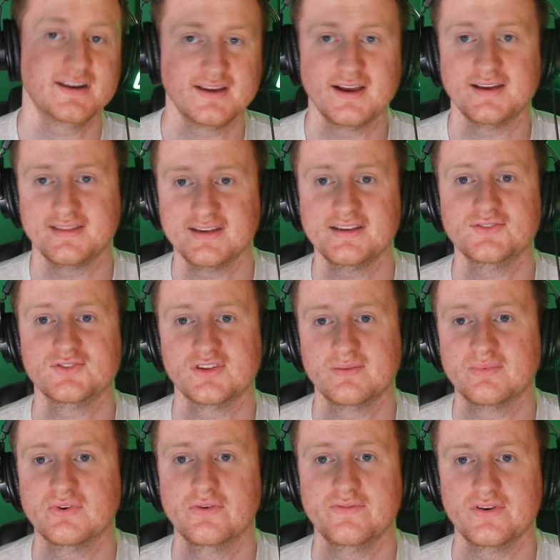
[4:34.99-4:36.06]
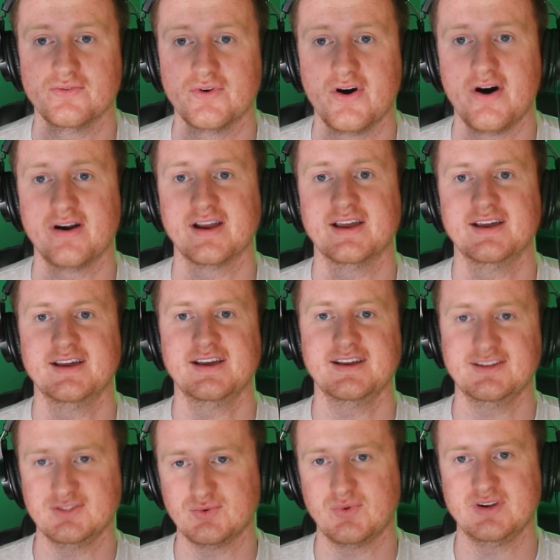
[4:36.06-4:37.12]
I think he's going to prove you wrong
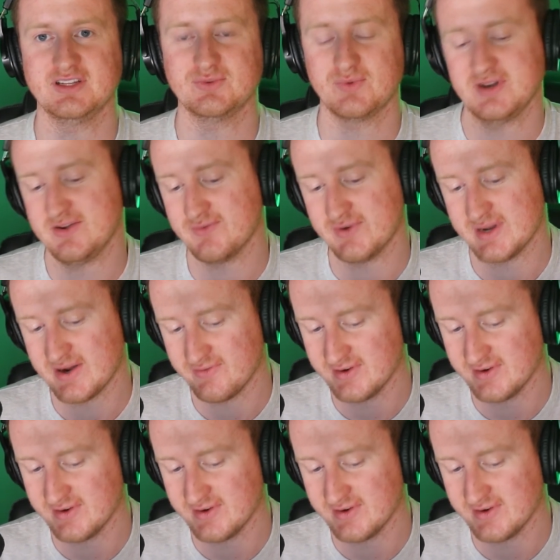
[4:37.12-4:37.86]
in 2021.